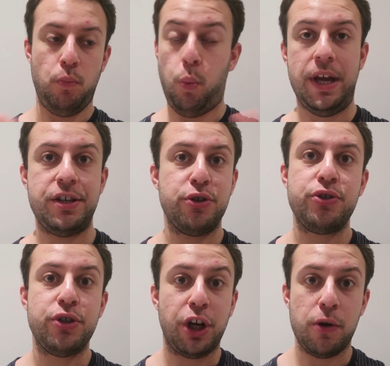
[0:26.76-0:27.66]

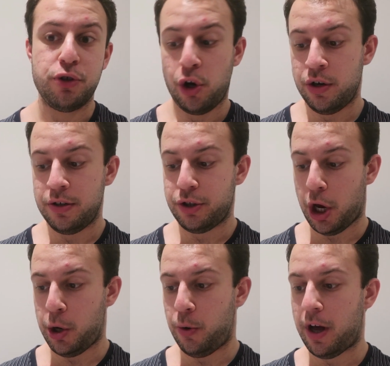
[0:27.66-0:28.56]
weirdness that goes on,
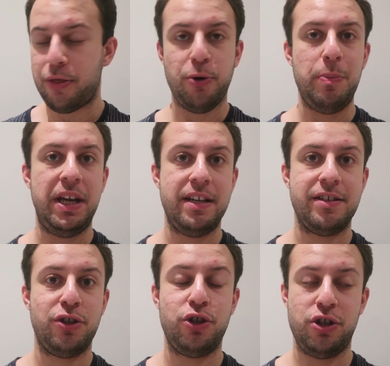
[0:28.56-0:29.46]
so I thought it would be
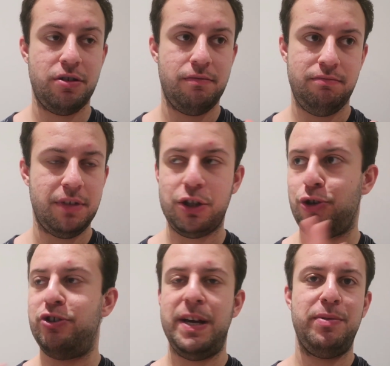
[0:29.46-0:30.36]
easier to just, as
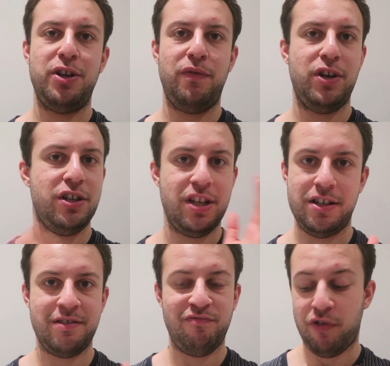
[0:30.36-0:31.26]
soon as the episode
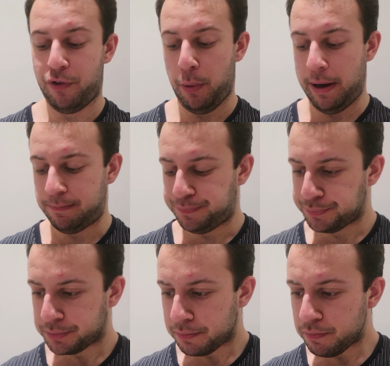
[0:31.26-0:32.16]
finishes, review it,
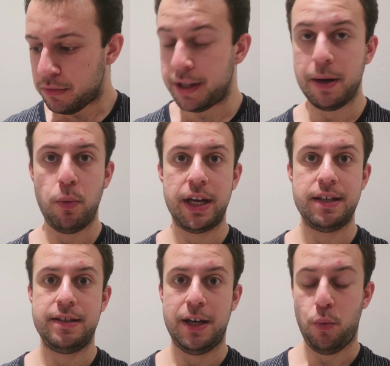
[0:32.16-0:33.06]
and then we
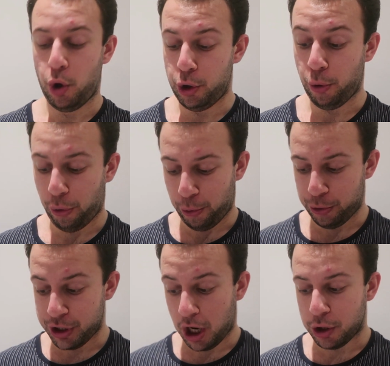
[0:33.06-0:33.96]
can see what your
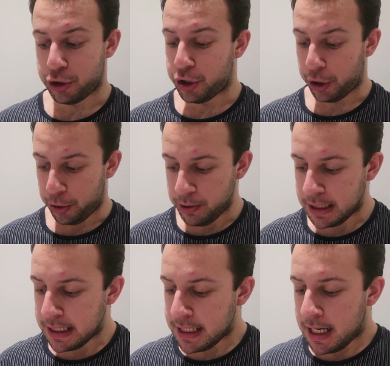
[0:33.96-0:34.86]
thoughts are too.
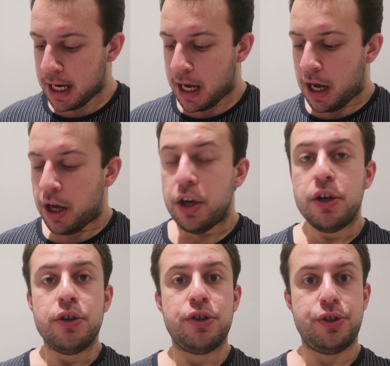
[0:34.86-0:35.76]

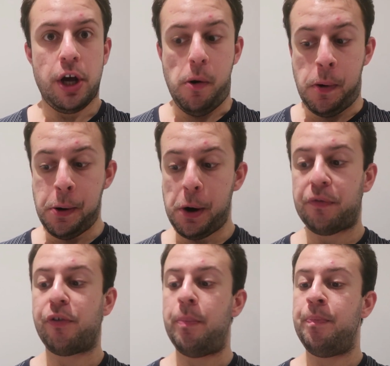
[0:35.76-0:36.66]
So,
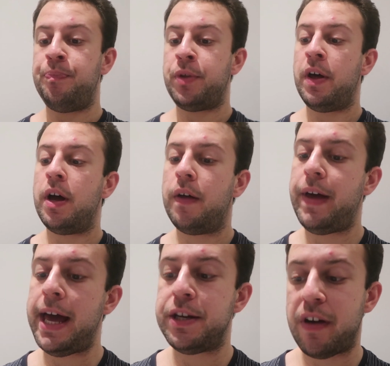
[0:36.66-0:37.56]
from
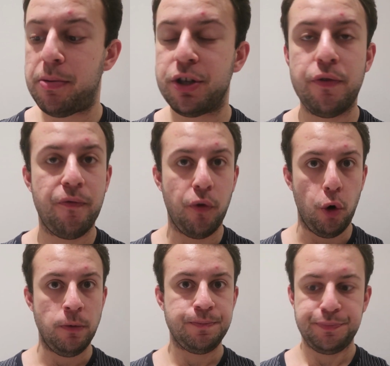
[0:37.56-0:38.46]
the end of episode
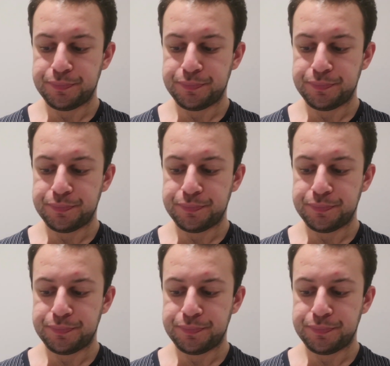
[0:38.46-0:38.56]
4,